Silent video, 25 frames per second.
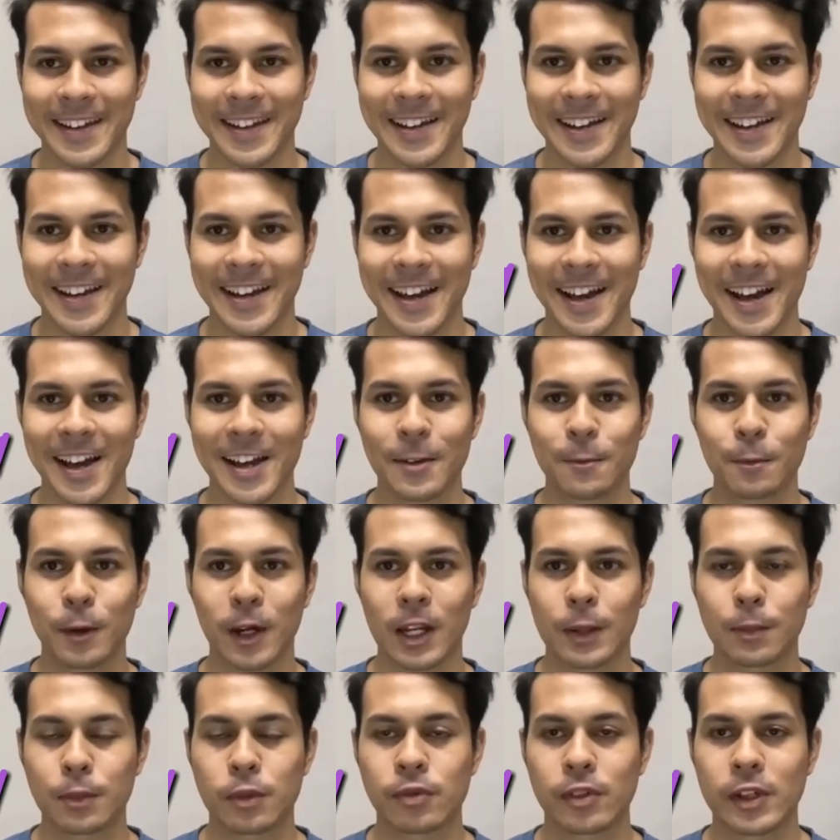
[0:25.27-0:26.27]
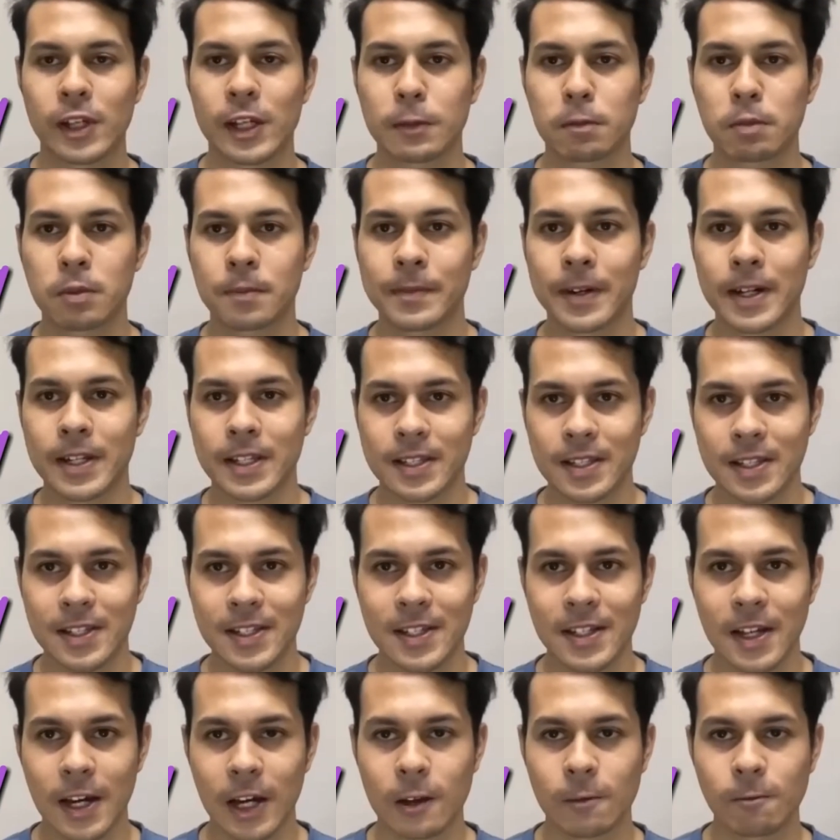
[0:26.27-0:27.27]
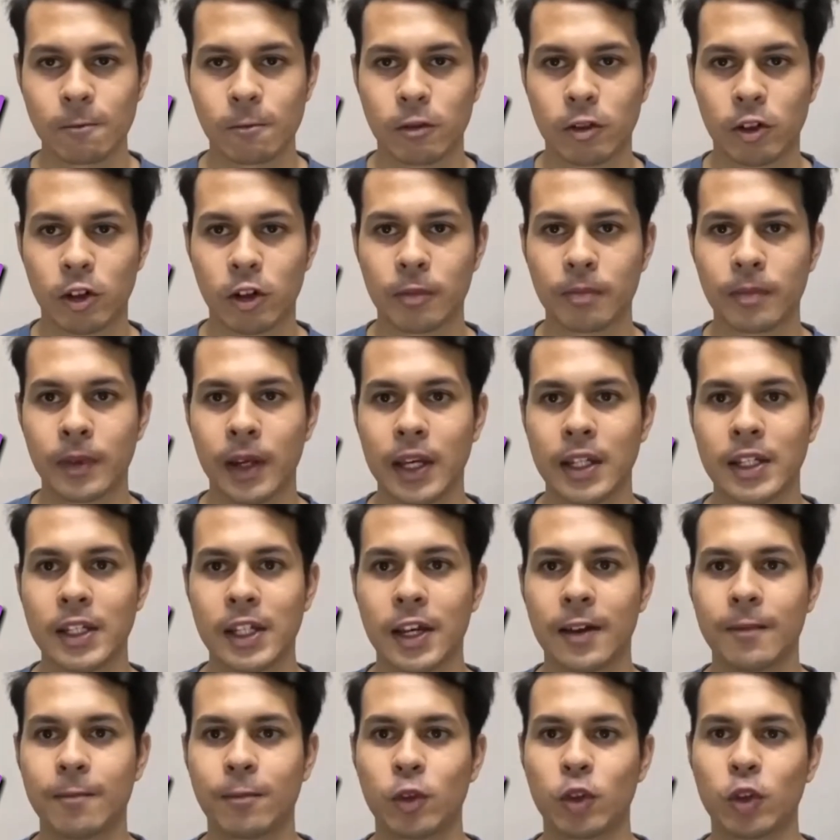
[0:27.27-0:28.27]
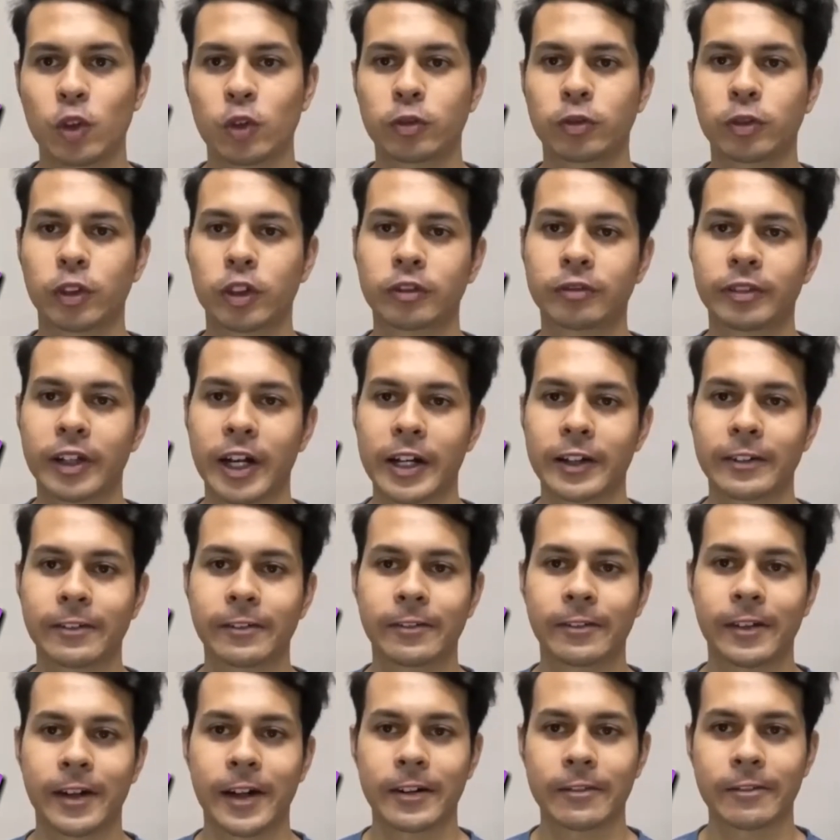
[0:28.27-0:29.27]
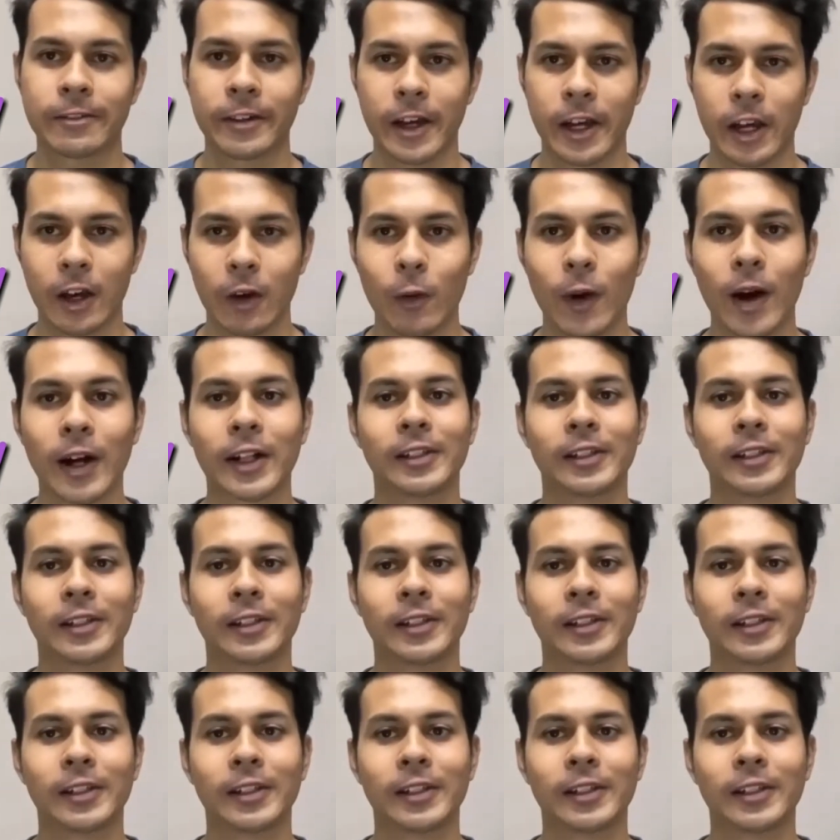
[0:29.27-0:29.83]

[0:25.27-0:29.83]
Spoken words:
Hi, my name is Kevin Wesley. I'm from HM245-5A1.